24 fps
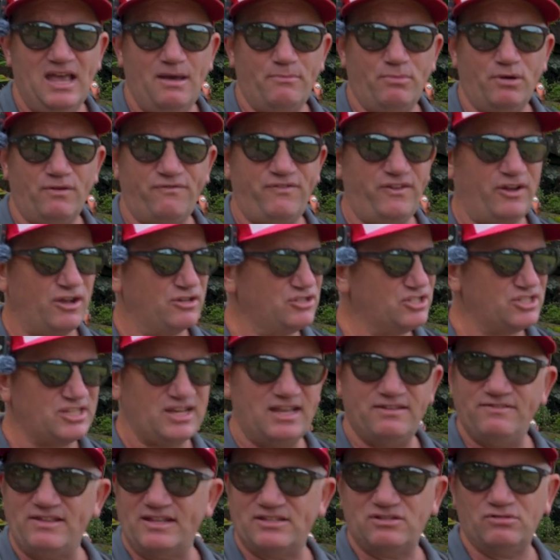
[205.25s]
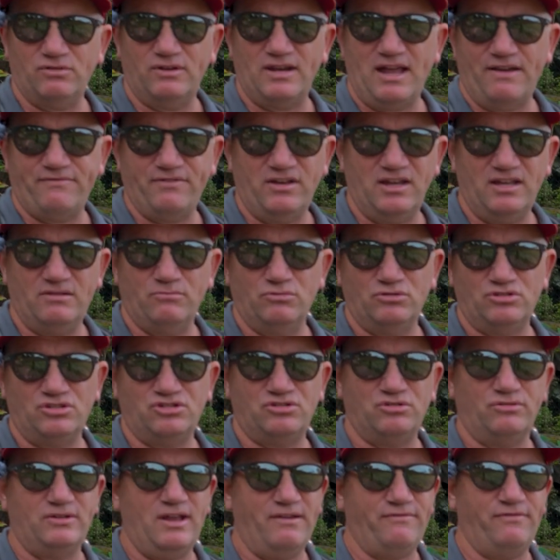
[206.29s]
but I think I'll just leave that to another, and we'll
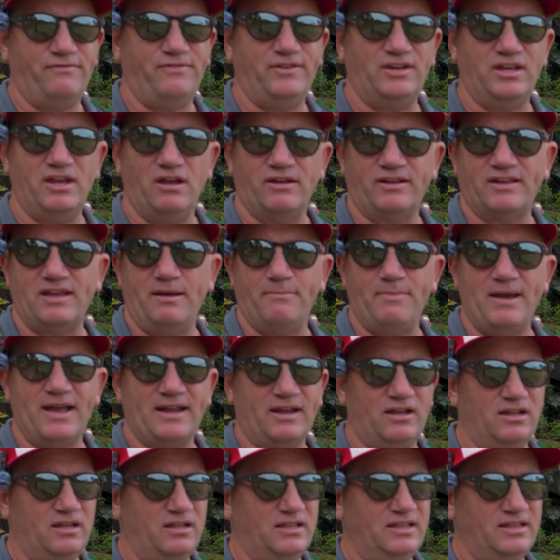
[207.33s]
just do another video and come back.